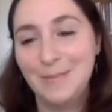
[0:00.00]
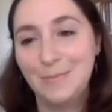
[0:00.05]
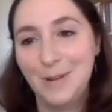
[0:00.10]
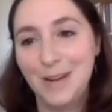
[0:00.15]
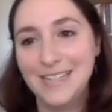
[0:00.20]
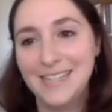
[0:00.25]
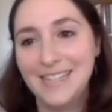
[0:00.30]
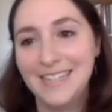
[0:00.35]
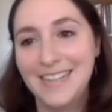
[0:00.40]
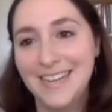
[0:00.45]
a
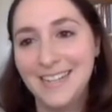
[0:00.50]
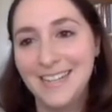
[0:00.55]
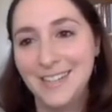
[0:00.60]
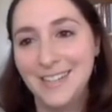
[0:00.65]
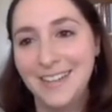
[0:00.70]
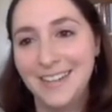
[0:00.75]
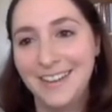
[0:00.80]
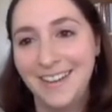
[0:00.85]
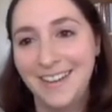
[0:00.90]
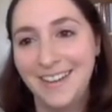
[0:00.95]

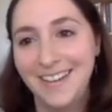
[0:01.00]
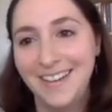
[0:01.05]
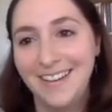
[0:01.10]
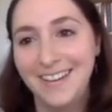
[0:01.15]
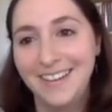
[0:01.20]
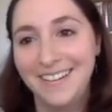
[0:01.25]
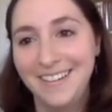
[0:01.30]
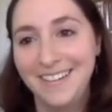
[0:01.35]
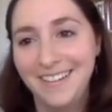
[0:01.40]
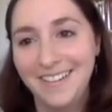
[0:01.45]
presentation
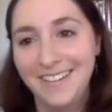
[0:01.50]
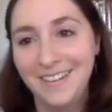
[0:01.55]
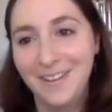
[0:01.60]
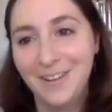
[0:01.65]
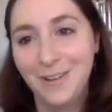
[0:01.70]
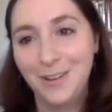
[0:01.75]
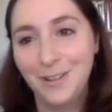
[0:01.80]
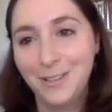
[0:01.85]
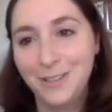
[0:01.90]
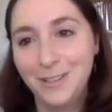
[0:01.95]
on
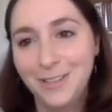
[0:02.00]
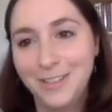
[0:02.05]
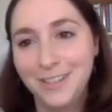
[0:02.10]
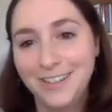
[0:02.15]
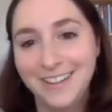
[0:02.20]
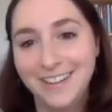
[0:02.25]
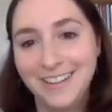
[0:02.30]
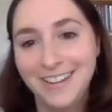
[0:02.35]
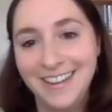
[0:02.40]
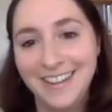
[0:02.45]

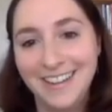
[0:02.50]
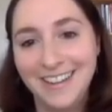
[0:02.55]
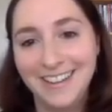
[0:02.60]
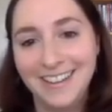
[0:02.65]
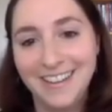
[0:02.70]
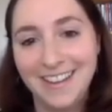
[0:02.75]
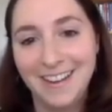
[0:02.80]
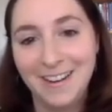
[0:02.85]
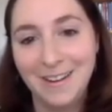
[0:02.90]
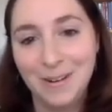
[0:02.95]
culture
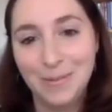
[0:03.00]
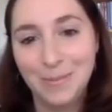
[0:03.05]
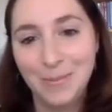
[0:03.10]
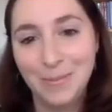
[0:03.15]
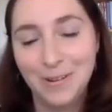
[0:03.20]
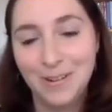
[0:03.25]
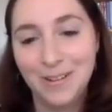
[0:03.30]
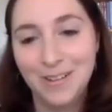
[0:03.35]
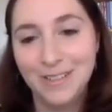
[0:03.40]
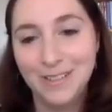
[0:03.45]
in the Arab
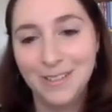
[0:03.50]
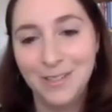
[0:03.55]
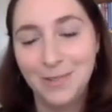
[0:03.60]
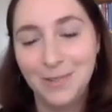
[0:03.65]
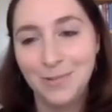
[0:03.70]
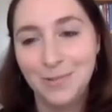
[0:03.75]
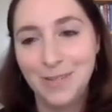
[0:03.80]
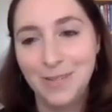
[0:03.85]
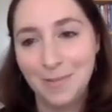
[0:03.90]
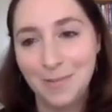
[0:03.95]
world,
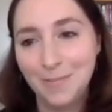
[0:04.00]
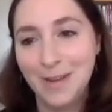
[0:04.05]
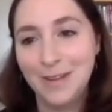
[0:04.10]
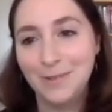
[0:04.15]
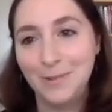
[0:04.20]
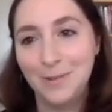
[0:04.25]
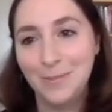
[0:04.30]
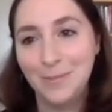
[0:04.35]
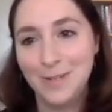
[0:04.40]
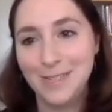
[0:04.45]
you somebody
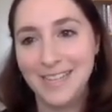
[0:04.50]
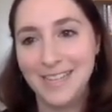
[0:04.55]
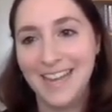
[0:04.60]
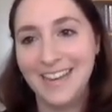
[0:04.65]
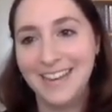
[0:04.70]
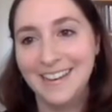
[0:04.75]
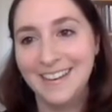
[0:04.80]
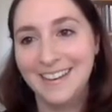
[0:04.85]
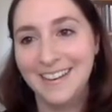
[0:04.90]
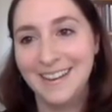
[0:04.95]
will
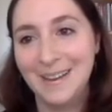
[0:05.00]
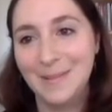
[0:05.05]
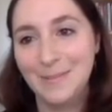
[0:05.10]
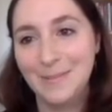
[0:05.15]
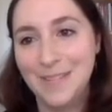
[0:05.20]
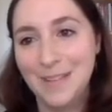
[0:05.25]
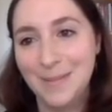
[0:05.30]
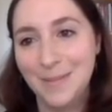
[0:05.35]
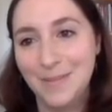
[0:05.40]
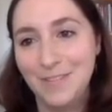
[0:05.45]
present um,
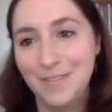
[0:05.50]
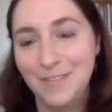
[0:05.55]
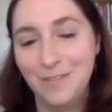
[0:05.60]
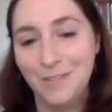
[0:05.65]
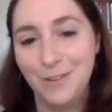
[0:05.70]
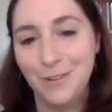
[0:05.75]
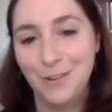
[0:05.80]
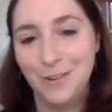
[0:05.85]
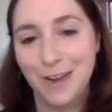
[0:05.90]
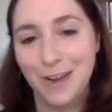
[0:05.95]
some of the
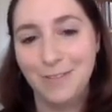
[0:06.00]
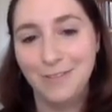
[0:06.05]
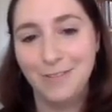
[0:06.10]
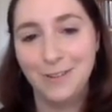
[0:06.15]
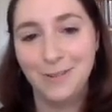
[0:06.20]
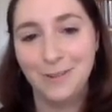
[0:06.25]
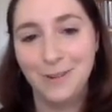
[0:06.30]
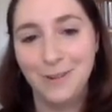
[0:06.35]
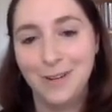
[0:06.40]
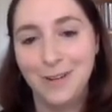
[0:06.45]

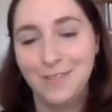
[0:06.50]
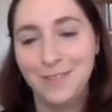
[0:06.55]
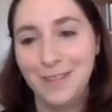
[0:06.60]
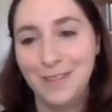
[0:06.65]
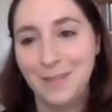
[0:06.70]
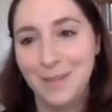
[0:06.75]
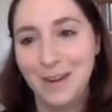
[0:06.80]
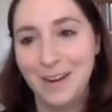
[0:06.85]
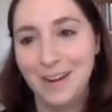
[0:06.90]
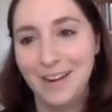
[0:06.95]
photographic work of the
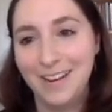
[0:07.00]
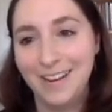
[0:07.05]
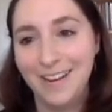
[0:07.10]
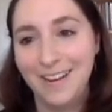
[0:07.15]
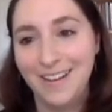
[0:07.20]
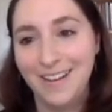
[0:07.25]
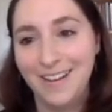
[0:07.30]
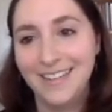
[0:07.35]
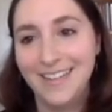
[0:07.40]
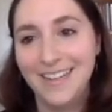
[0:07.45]
American
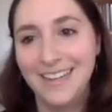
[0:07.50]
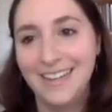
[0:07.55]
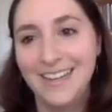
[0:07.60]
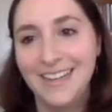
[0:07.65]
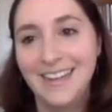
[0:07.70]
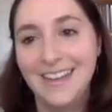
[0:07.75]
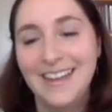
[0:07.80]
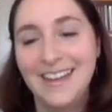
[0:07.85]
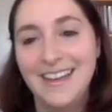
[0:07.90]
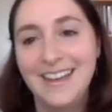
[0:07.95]
colony.
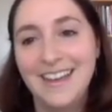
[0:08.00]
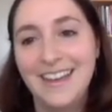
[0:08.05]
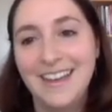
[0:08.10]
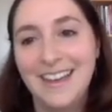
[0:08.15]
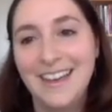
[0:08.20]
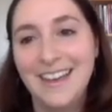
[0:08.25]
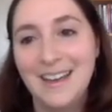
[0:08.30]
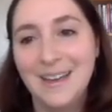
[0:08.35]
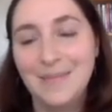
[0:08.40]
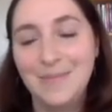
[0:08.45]

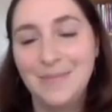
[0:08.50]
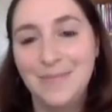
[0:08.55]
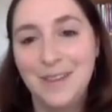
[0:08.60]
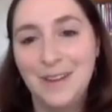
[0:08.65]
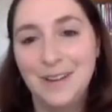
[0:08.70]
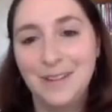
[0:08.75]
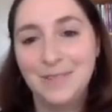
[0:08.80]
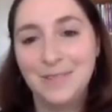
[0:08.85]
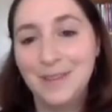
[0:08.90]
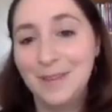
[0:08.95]
Um,
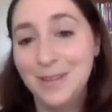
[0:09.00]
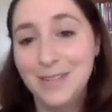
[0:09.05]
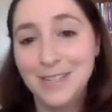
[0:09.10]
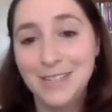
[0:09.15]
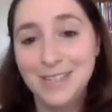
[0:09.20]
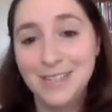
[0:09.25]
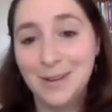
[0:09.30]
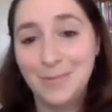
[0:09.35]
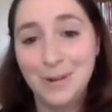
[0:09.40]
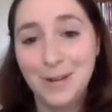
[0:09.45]
their
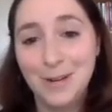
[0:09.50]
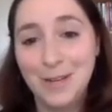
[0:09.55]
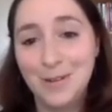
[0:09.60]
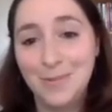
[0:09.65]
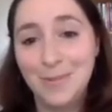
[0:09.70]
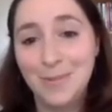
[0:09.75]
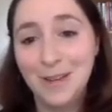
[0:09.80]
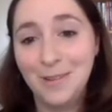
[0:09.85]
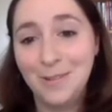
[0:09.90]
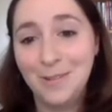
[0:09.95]
images are pretty
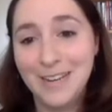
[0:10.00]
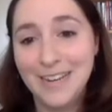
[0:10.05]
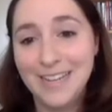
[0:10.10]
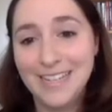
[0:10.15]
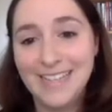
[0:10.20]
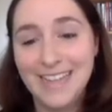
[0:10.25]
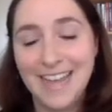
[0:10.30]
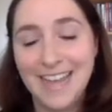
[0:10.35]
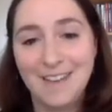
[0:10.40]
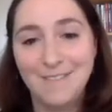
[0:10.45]

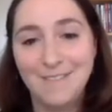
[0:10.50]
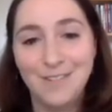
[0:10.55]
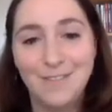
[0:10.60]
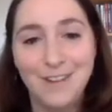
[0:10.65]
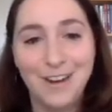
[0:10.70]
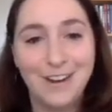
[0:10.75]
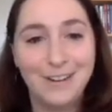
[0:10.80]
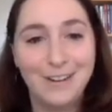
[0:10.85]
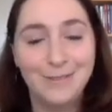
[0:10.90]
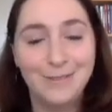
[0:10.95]
ubiquitous. They have a
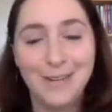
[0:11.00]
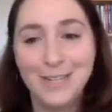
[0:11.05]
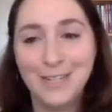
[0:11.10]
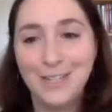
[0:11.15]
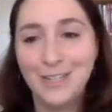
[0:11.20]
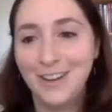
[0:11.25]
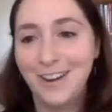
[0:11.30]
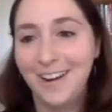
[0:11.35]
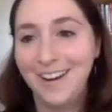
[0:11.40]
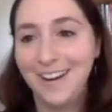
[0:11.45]
very
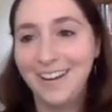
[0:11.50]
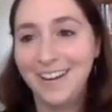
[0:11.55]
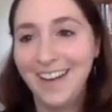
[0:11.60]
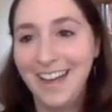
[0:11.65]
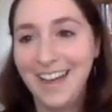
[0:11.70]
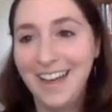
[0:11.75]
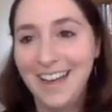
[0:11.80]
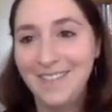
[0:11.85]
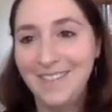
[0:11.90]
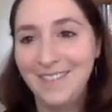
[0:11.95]
rich
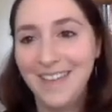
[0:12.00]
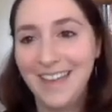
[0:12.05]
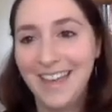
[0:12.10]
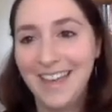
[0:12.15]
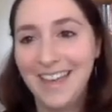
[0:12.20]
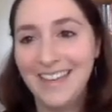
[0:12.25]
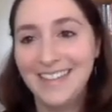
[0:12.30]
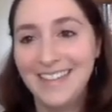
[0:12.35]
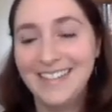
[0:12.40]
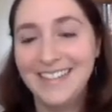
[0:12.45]
archive
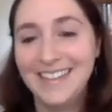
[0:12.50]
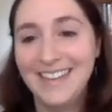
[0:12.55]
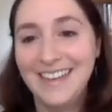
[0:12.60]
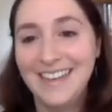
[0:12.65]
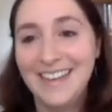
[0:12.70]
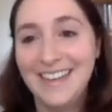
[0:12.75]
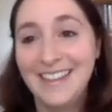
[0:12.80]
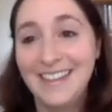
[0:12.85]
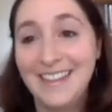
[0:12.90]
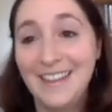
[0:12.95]
and
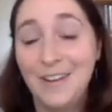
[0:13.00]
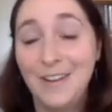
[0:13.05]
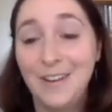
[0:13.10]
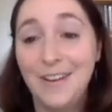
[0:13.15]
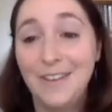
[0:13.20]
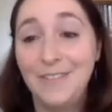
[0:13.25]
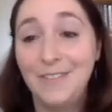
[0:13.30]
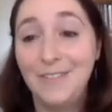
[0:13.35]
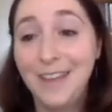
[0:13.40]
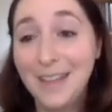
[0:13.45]
they're
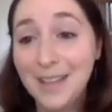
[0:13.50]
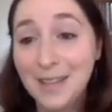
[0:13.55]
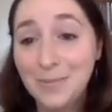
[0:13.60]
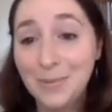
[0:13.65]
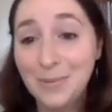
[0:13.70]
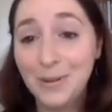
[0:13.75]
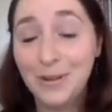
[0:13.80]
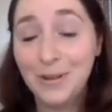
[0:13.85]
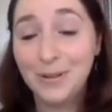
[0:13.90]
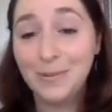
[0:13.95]

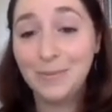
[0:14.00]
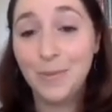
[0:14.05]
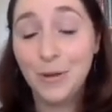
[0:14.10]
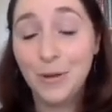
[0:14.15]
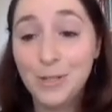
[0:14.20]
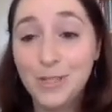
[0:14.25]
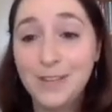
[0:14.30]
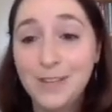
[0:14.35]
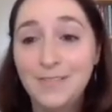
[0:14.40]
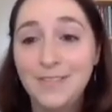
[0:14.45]
available.
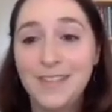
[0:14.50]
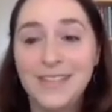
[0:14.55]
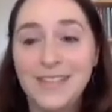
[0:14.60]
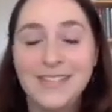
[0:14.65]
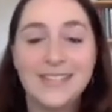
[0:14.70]
Most of the